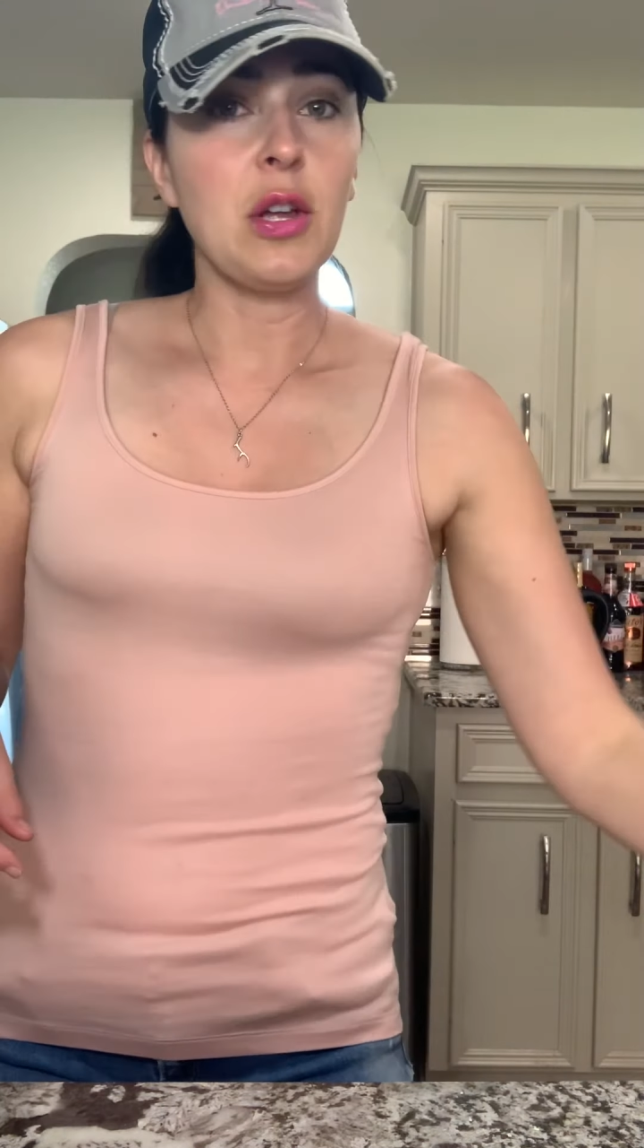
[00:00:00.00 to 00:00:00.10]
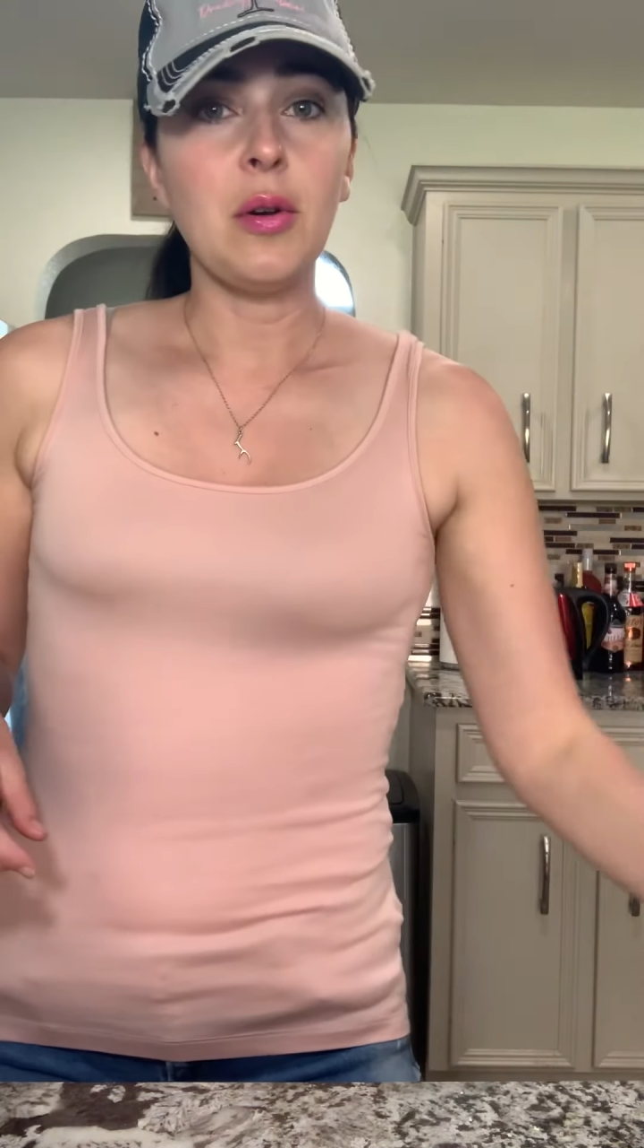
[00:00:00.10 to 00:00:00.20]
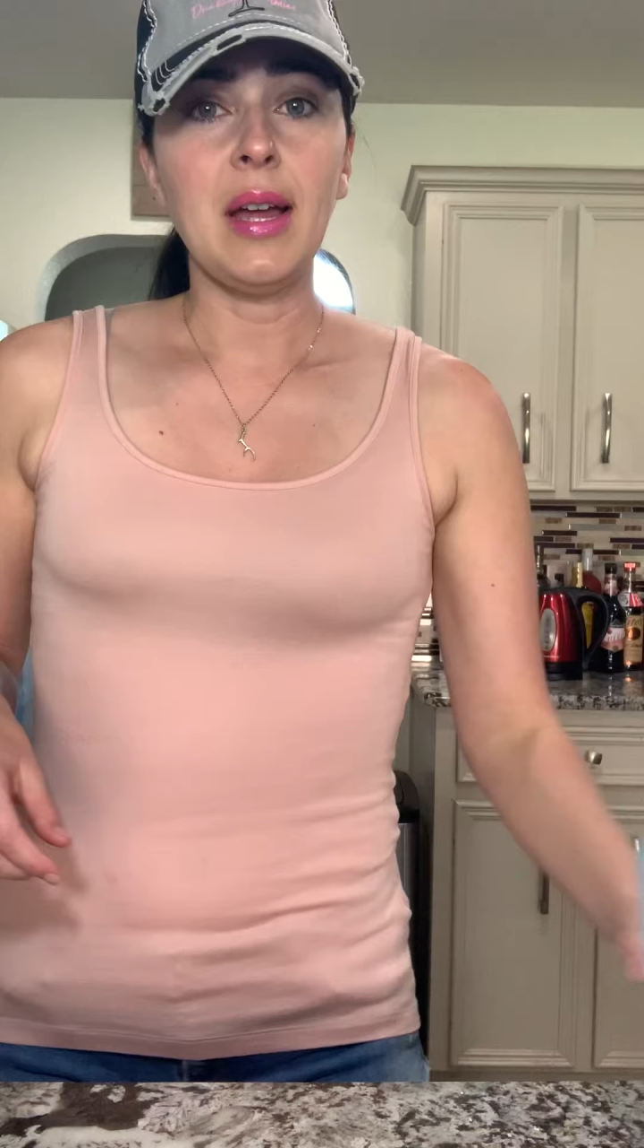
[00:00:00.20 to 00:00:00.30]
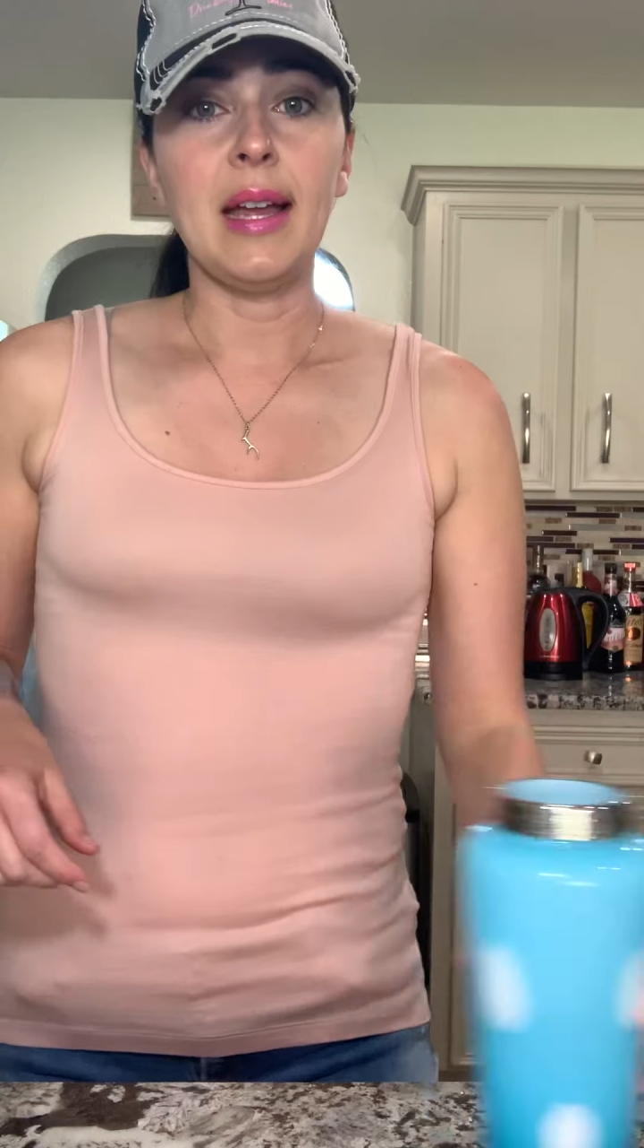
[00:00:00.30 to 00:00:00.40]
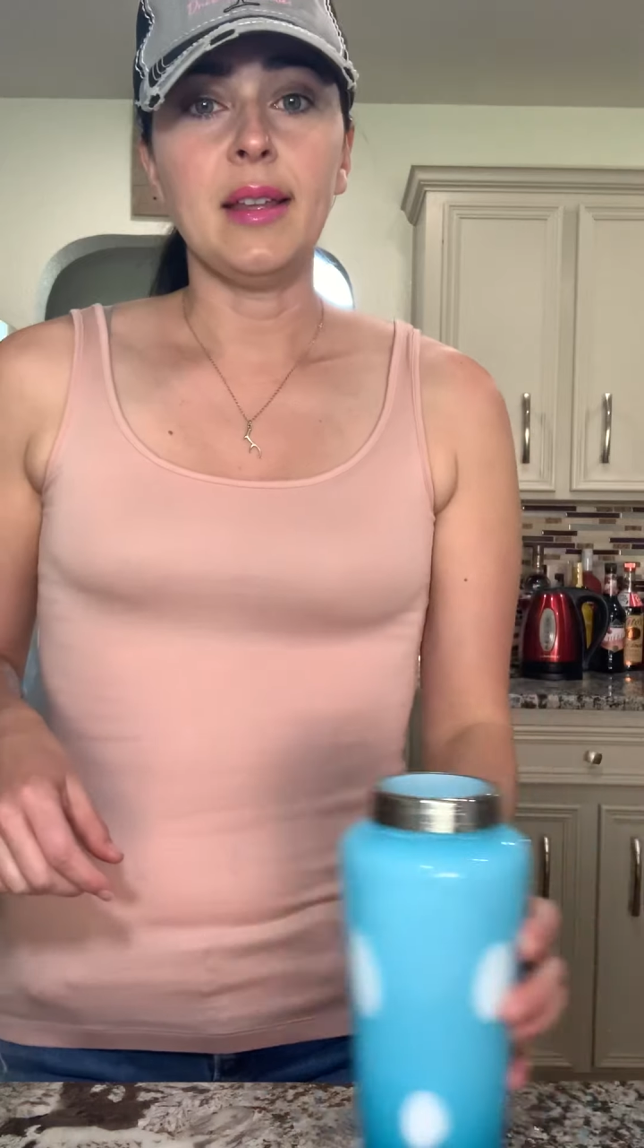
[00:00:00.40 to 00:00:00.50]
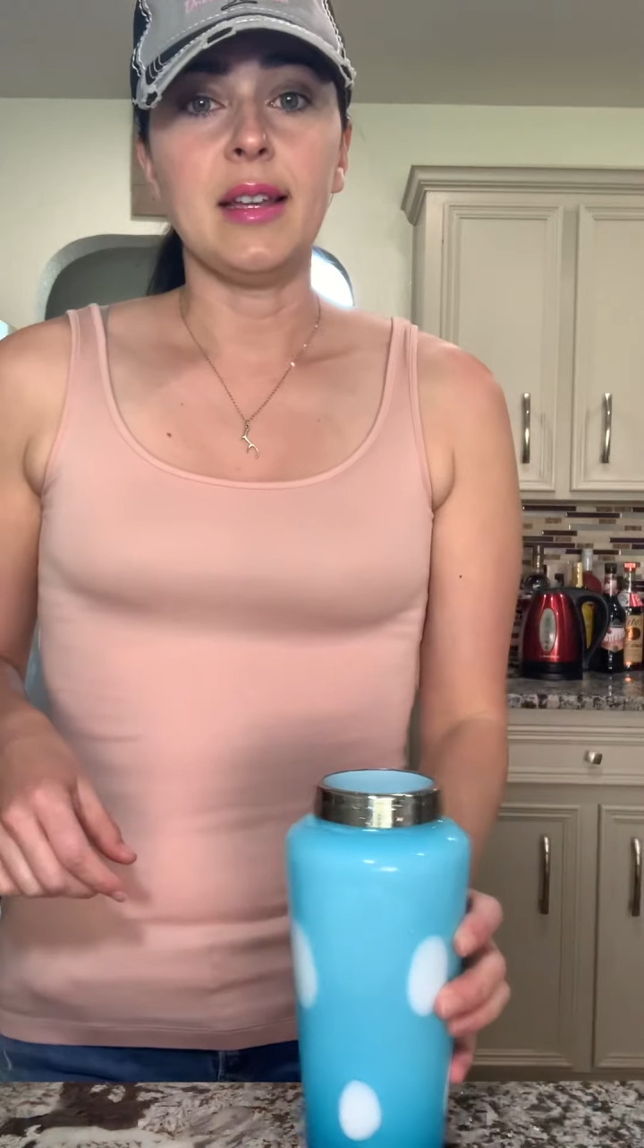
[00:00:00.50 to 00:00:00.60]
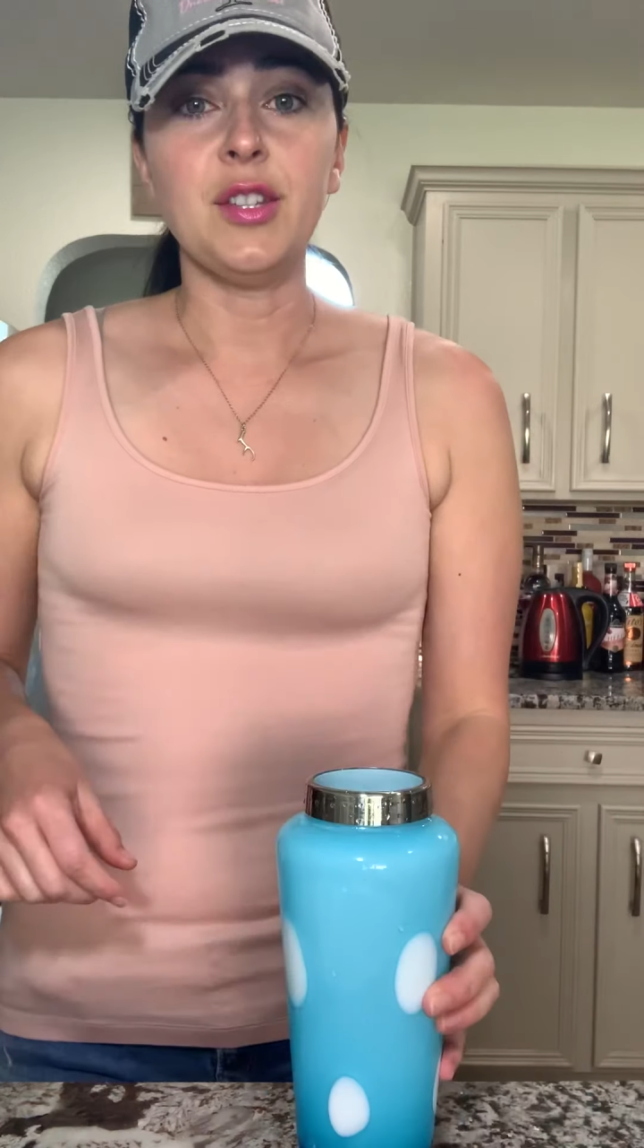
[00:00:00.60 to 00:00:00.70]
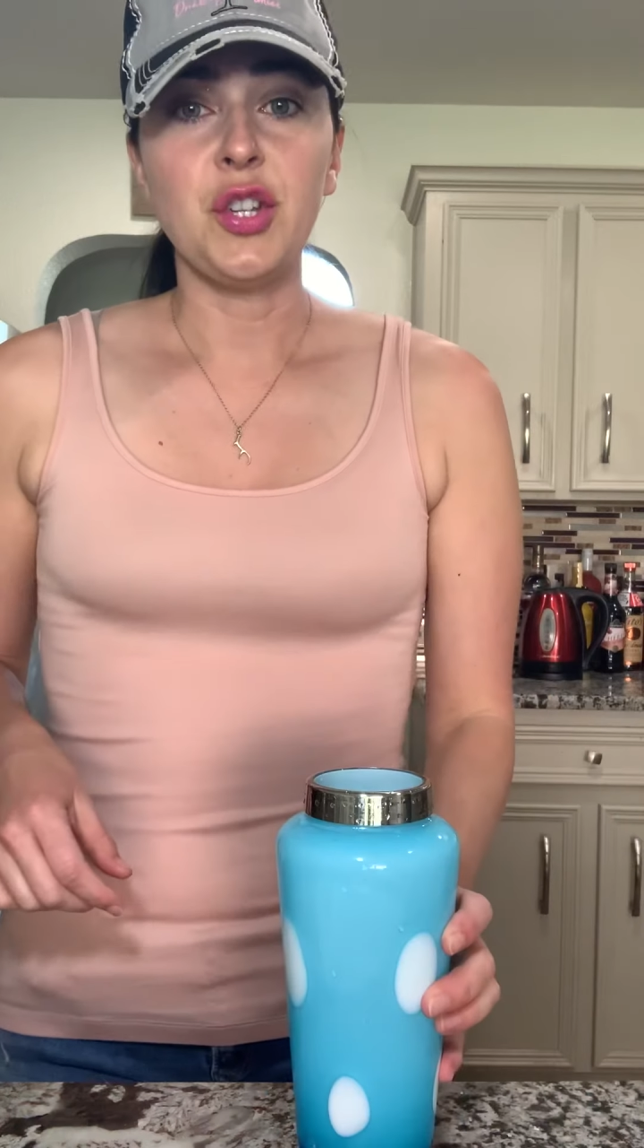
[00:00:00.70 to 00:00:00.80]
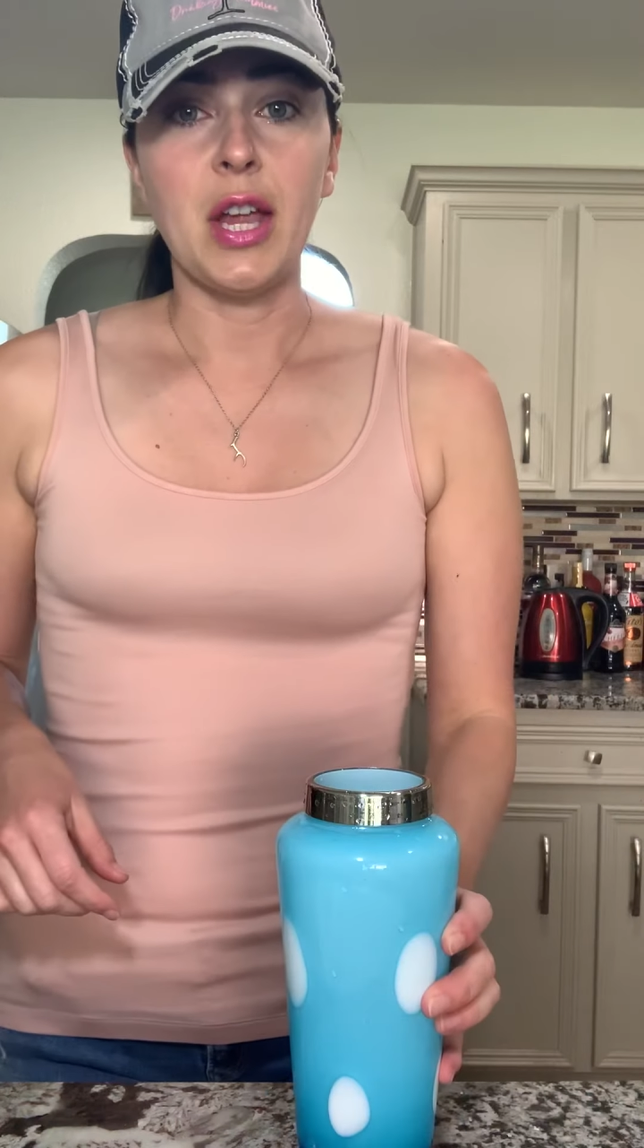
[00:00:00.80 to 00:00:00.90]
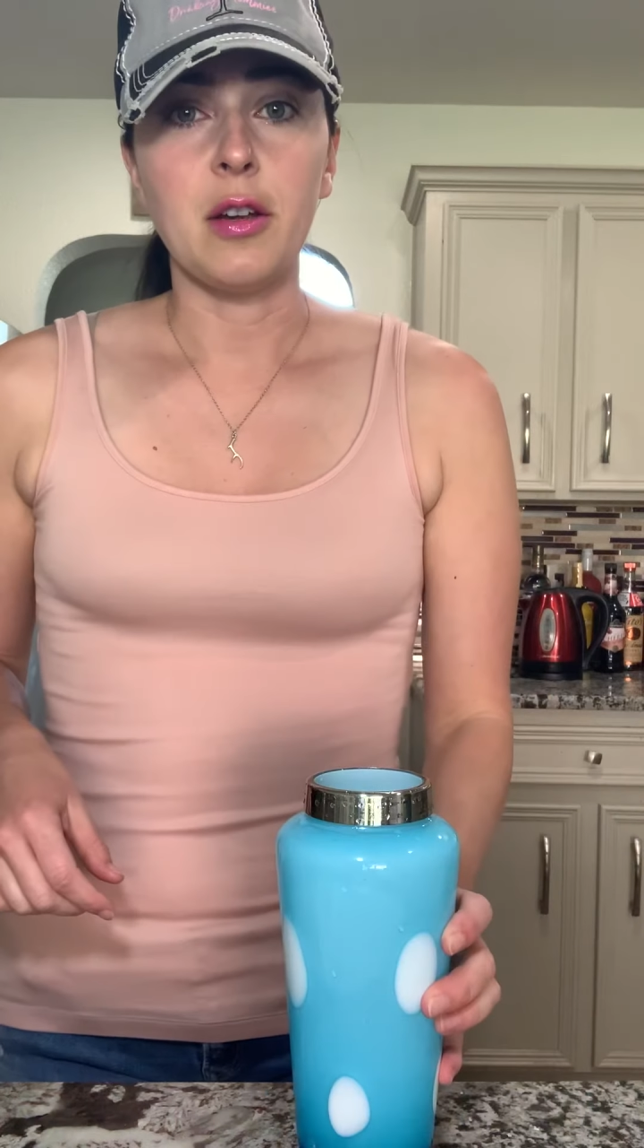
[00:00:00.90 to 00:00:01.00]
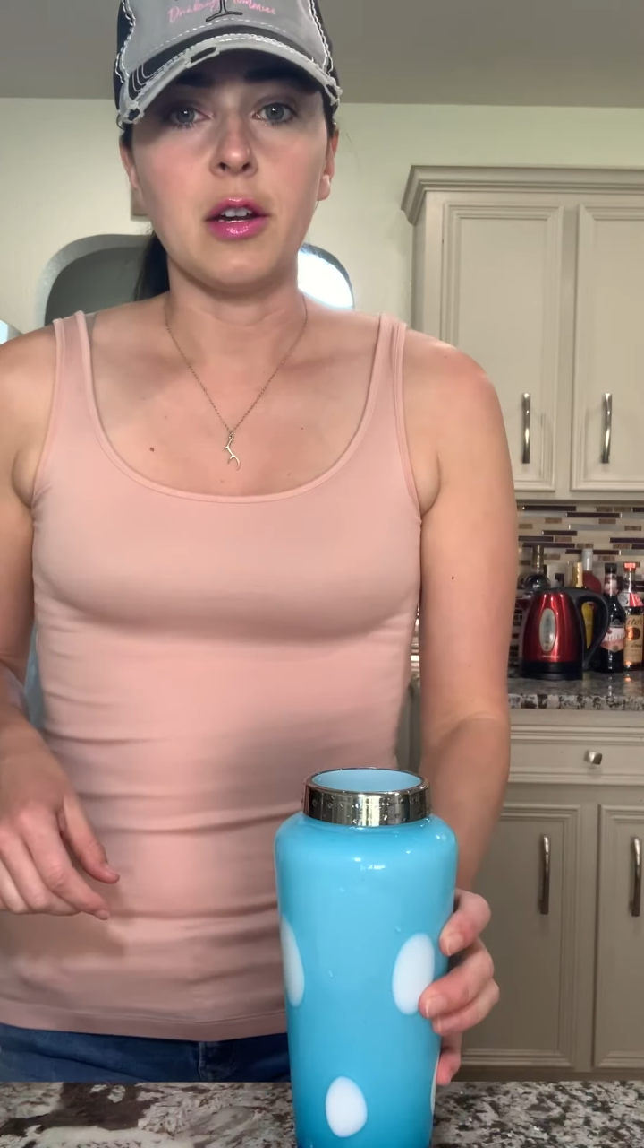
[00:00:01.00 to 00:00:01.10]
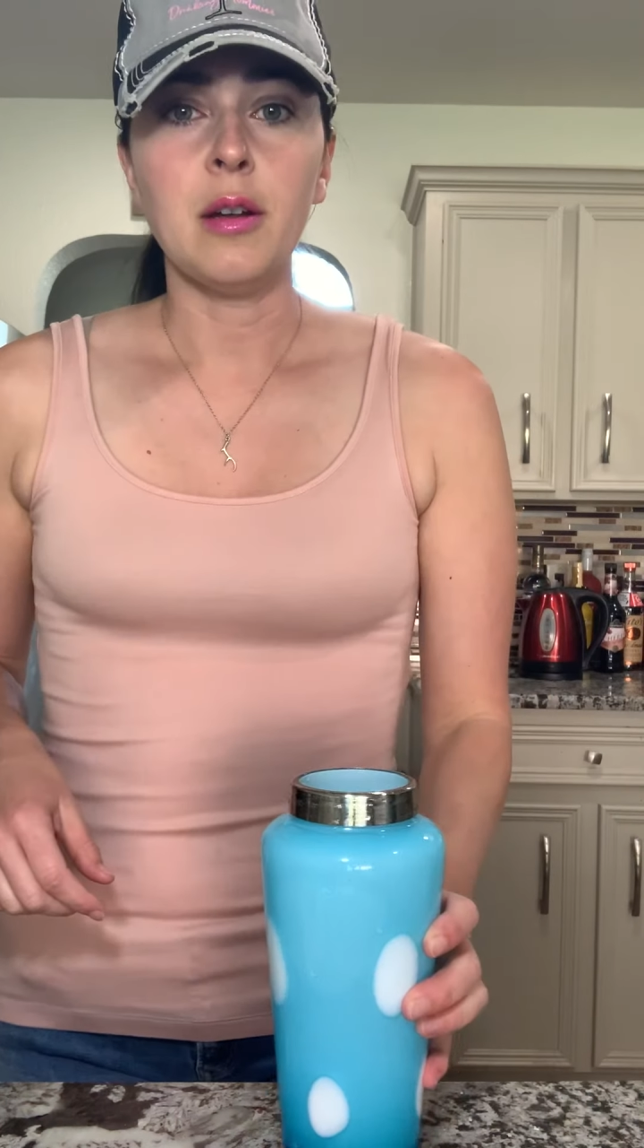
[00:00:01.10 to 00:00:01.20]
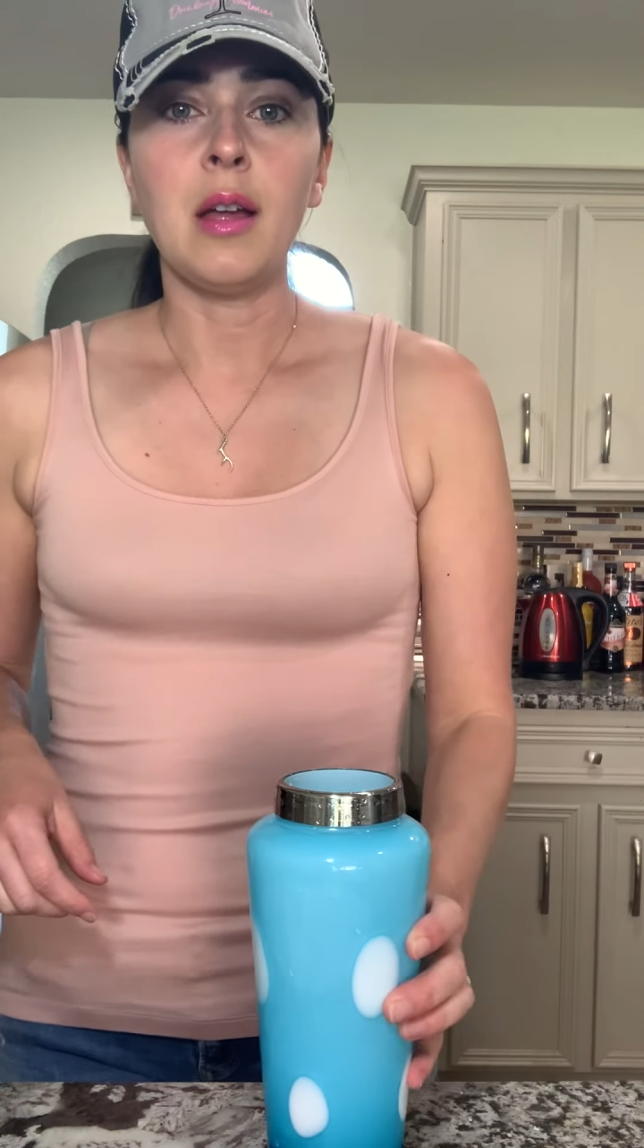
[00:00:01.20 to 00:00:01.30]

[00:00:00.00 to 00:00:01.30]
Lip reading: go ahead and get a shaker.